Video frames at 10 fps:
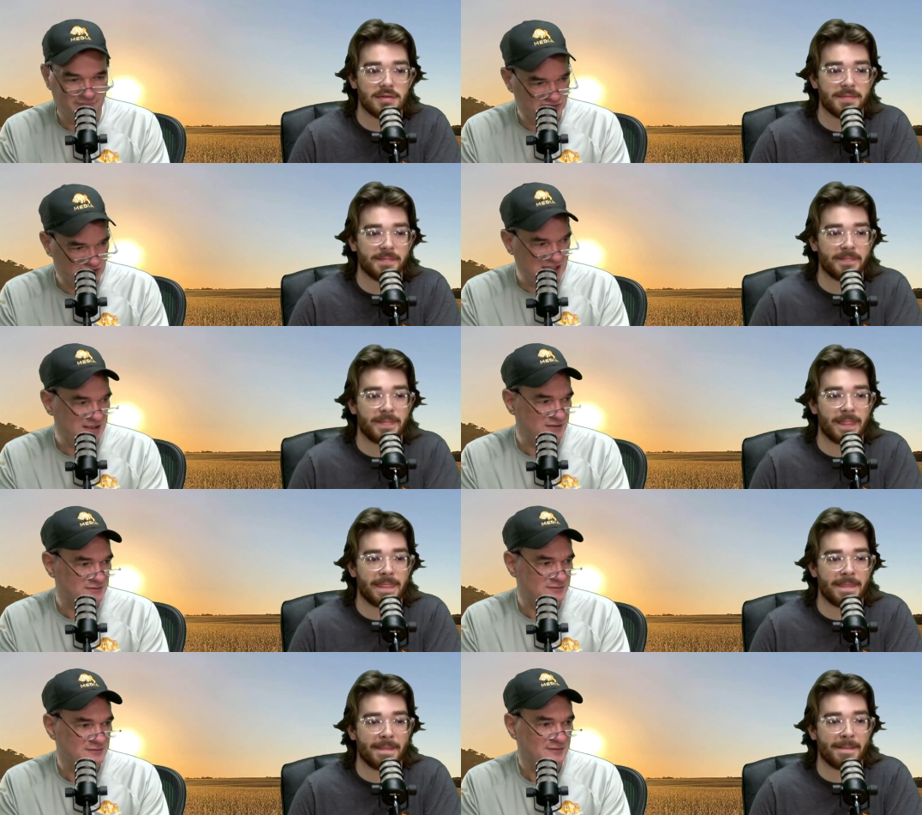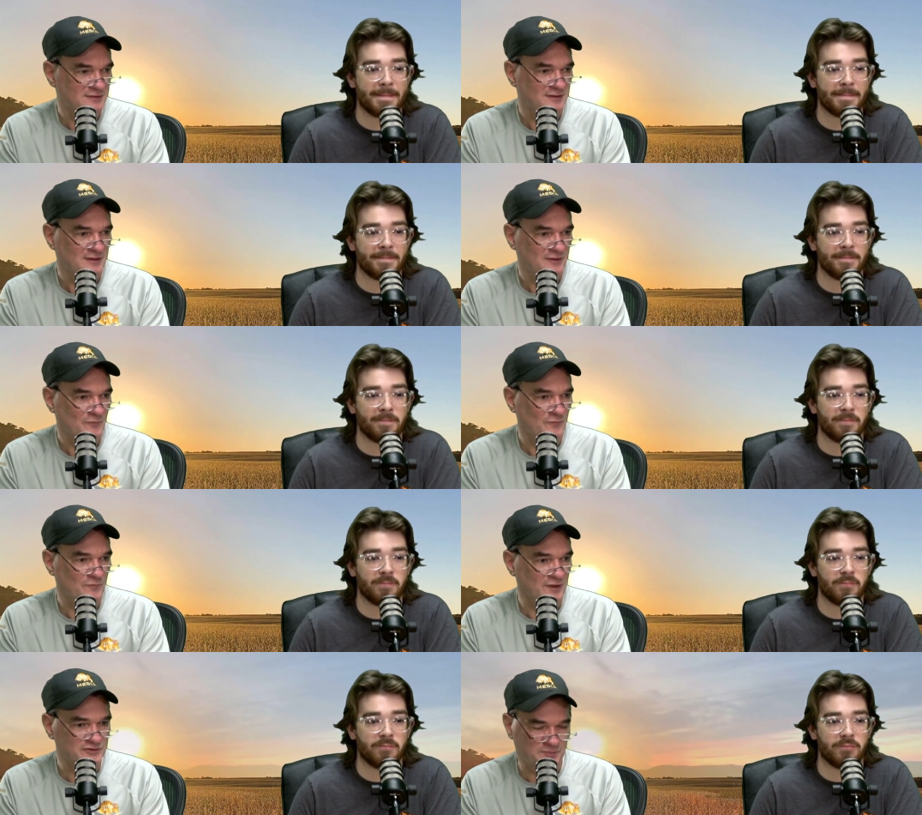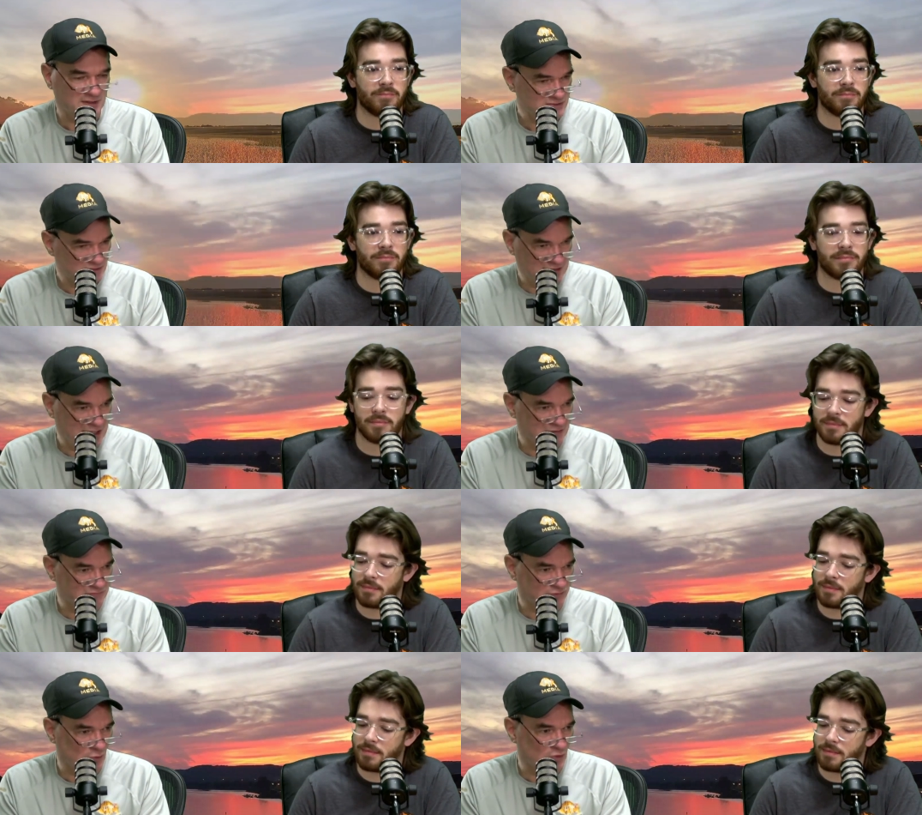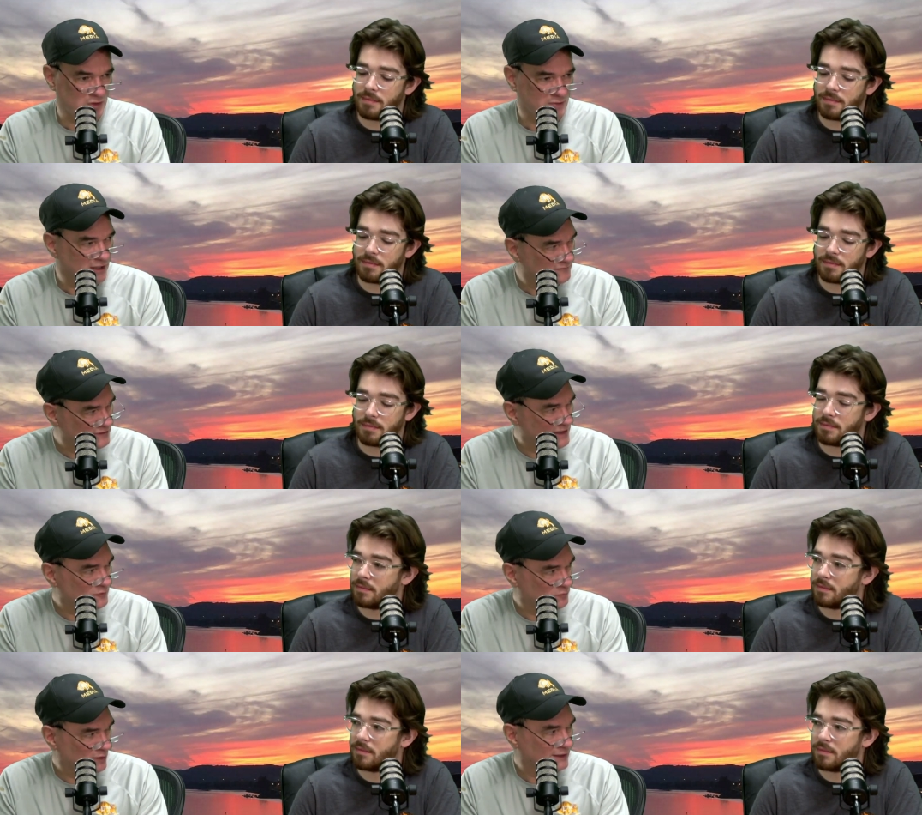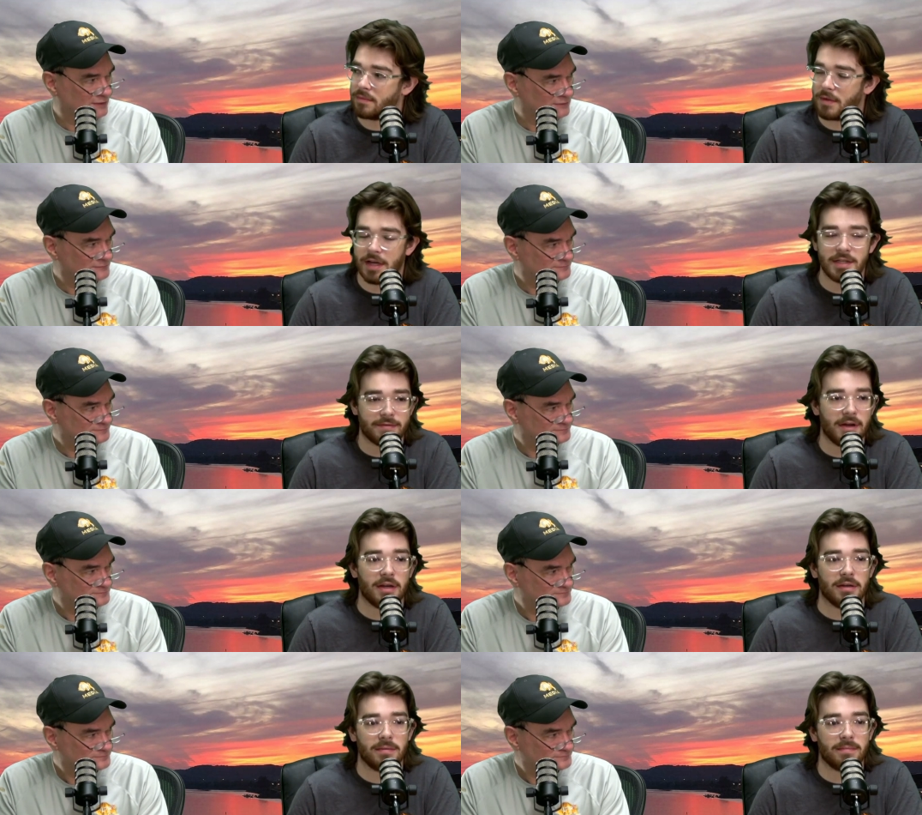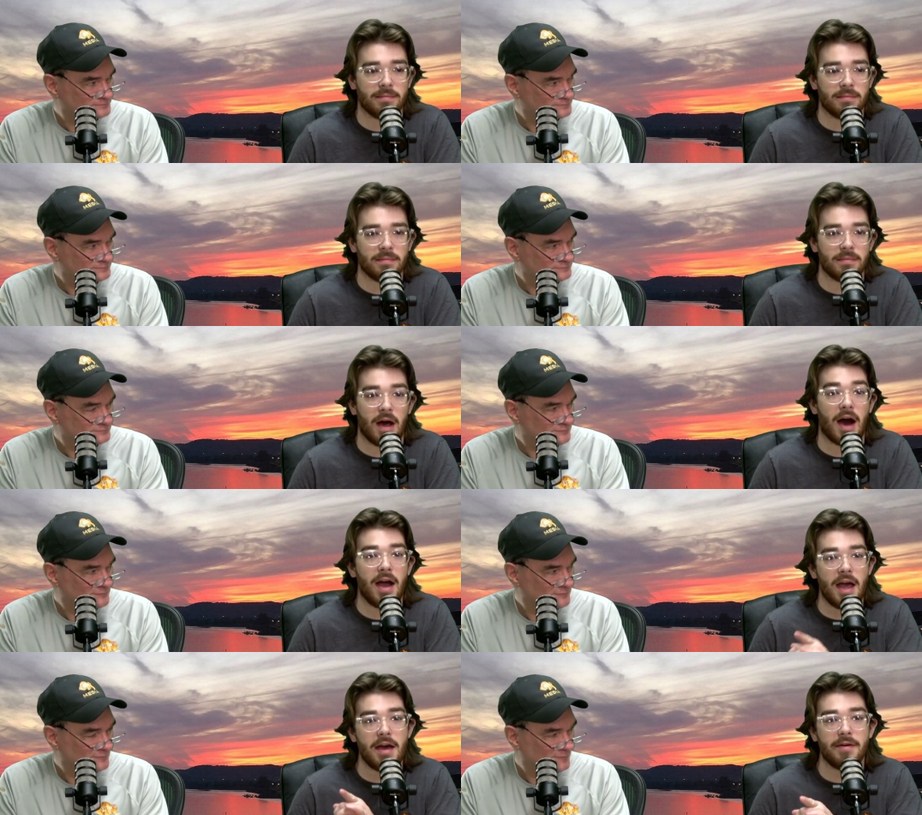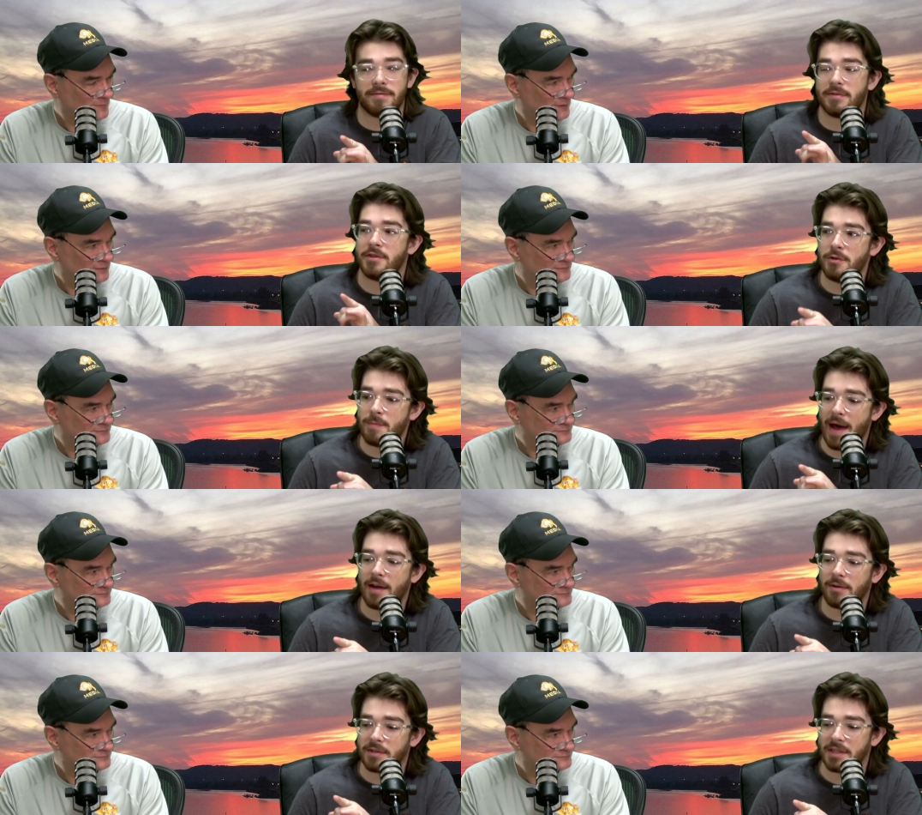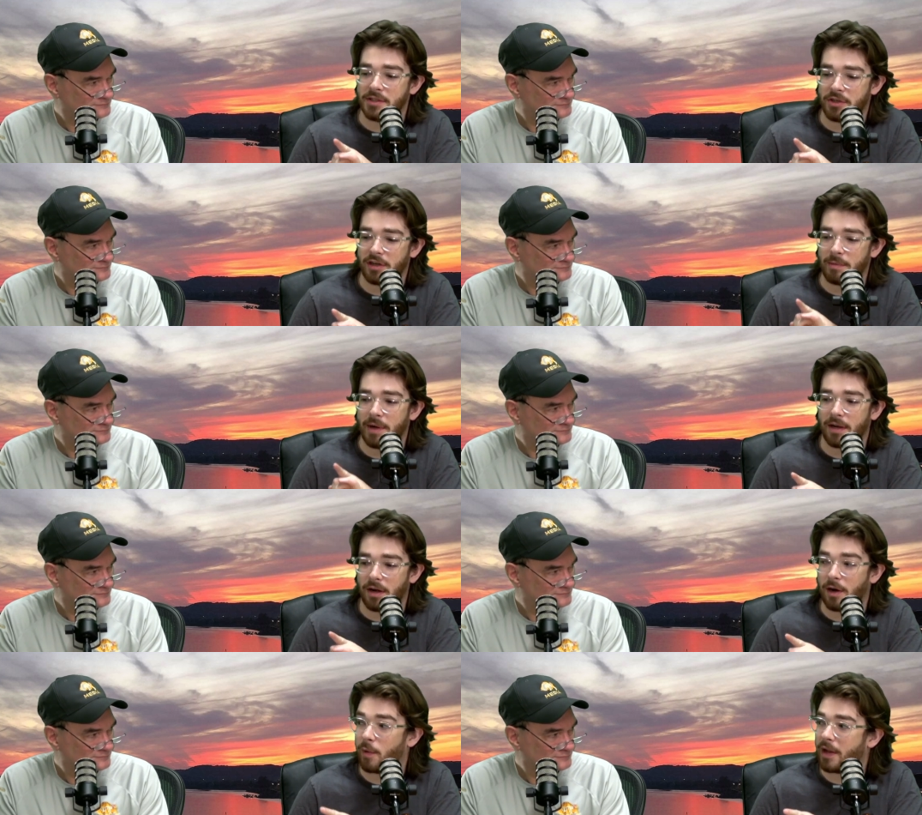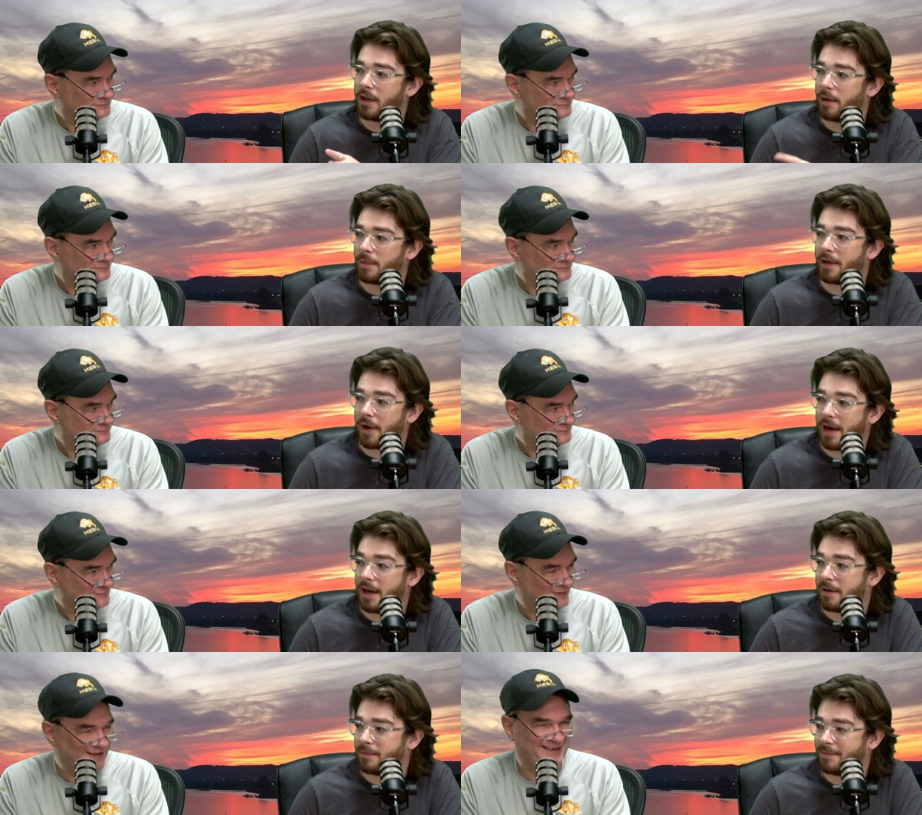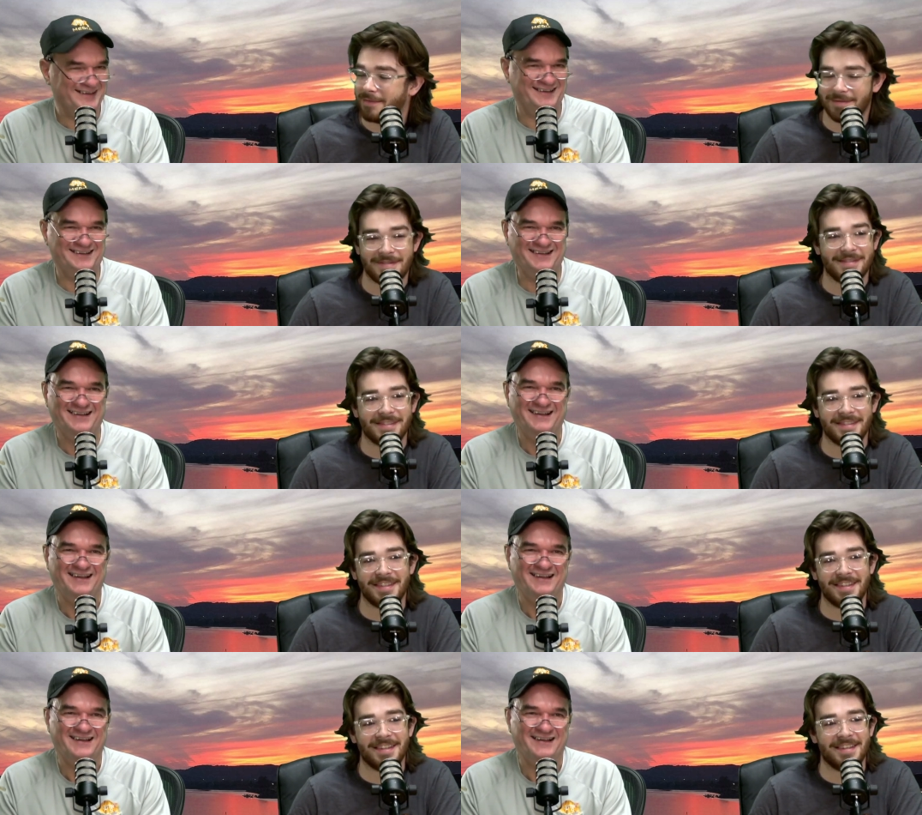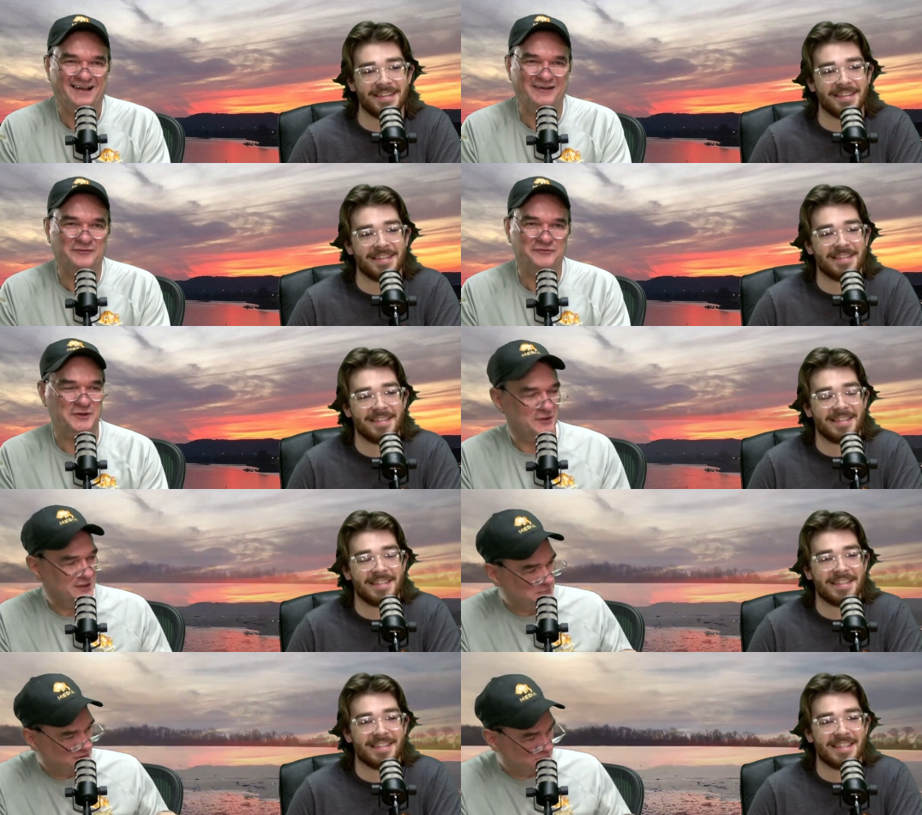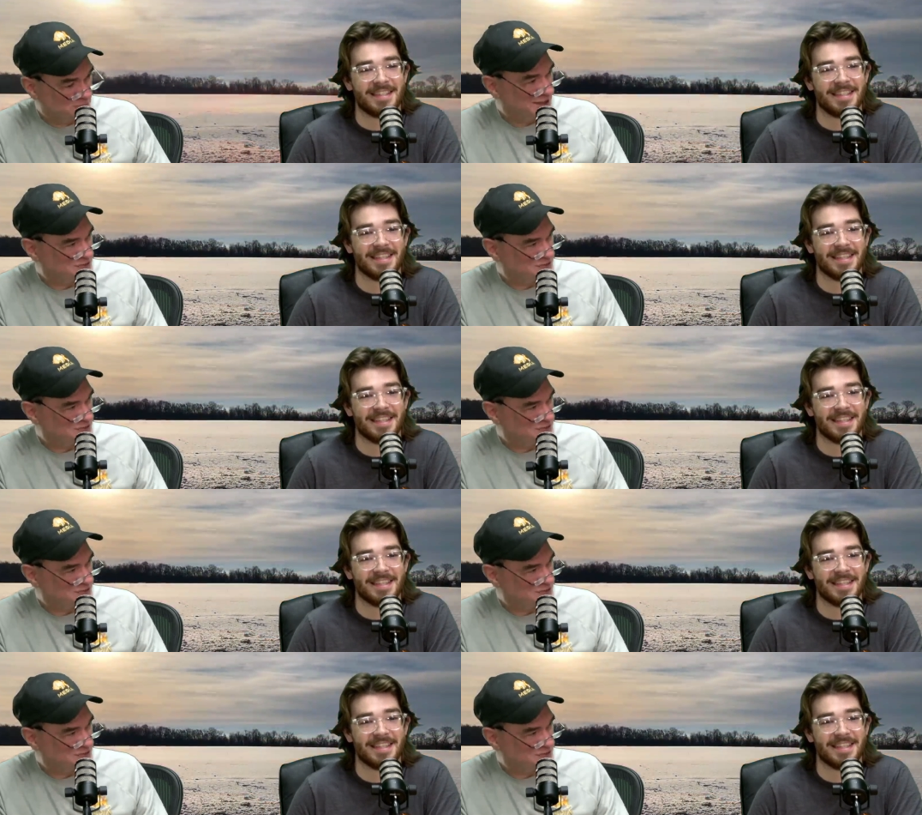Speaker 1: seen it, especially down in Florida, but I've never played it. It's fun.
Speaker 2: I have two paddles in the trunk of my car. We could go play right now.
Speaker 1: I don't think we'd get much bounce